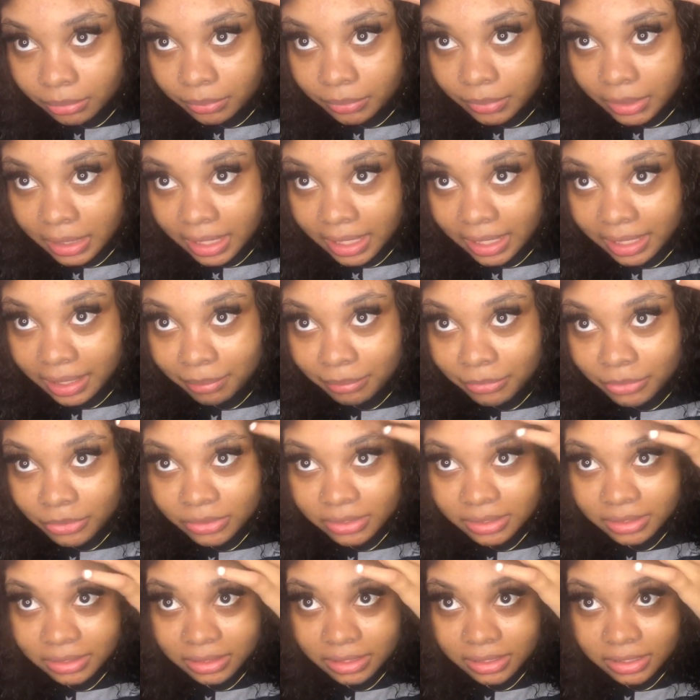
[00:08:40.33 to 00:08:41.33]
and I'm
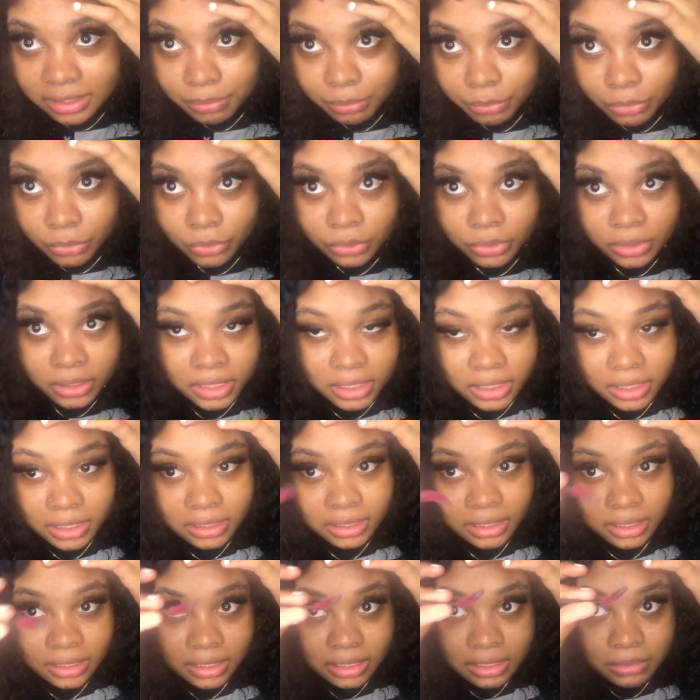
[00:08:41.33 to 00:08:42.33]
using the spoolie,
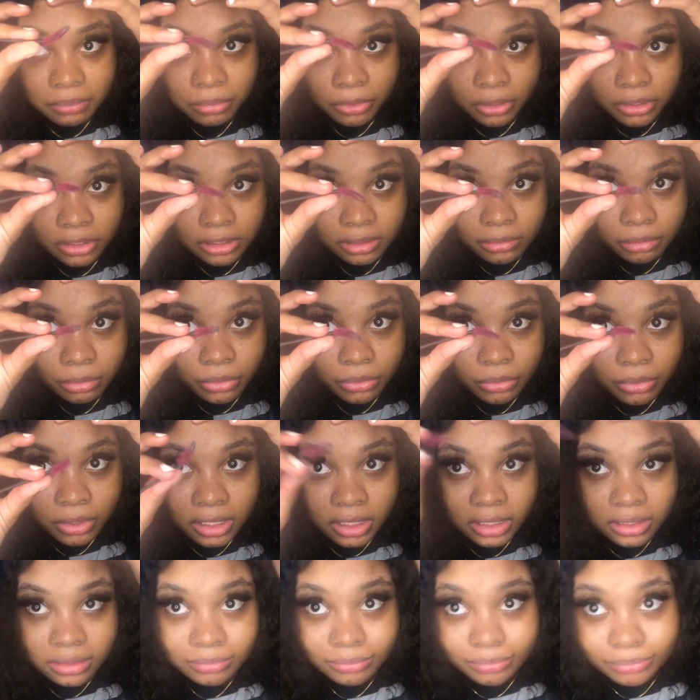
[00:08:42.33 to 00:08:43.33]
the disposable
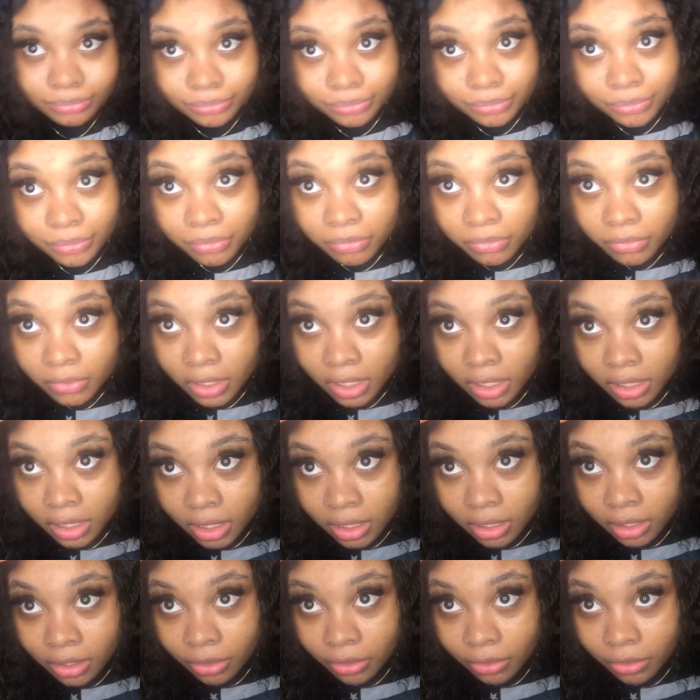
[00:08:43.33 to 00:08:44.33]
one.
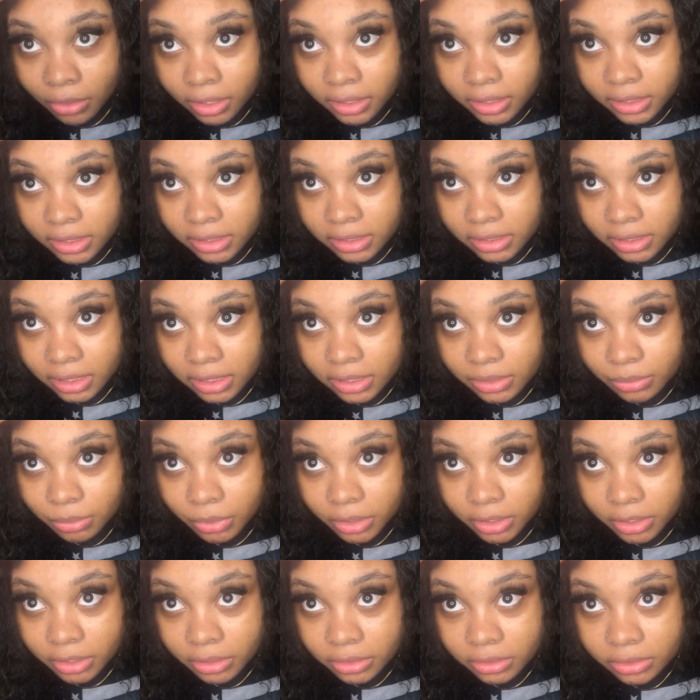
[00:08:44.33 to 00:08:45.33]
Girl, this does
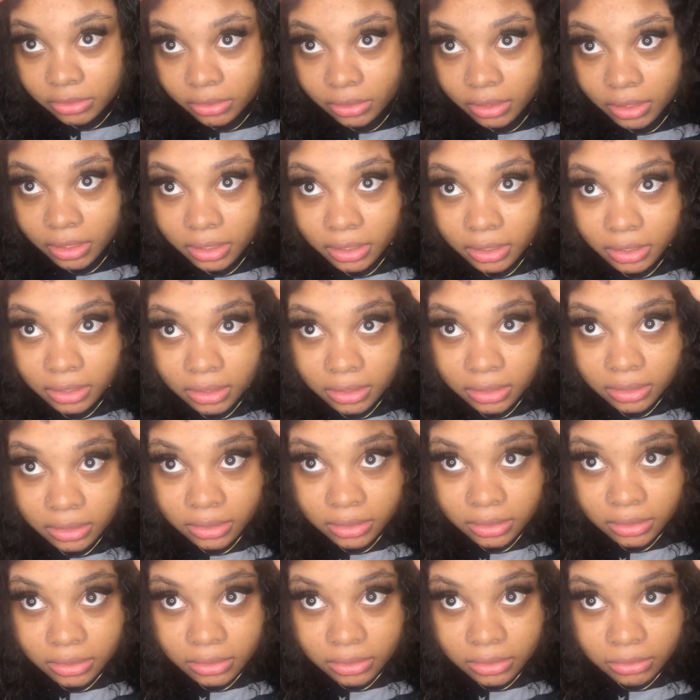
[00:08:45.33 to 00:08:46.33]
wonders, okay?
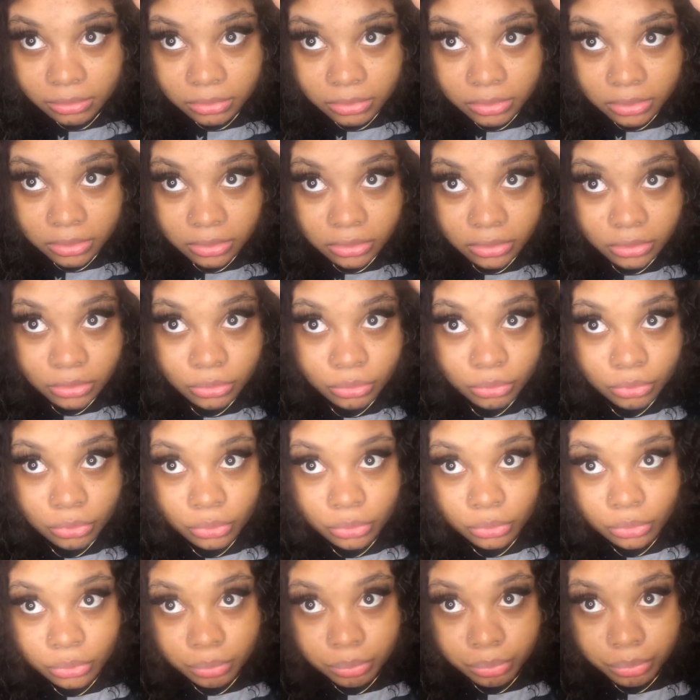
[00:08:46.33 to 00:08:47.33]
So some
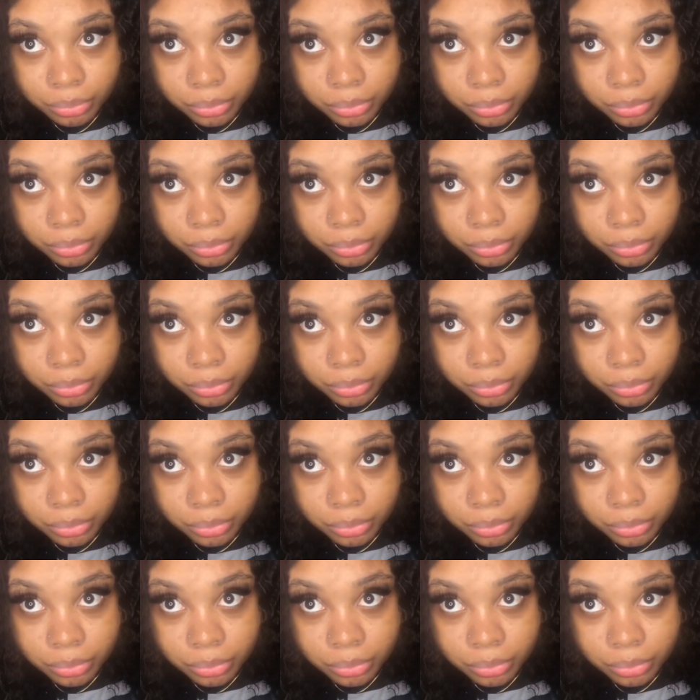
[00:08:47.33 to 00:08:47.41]
swoop.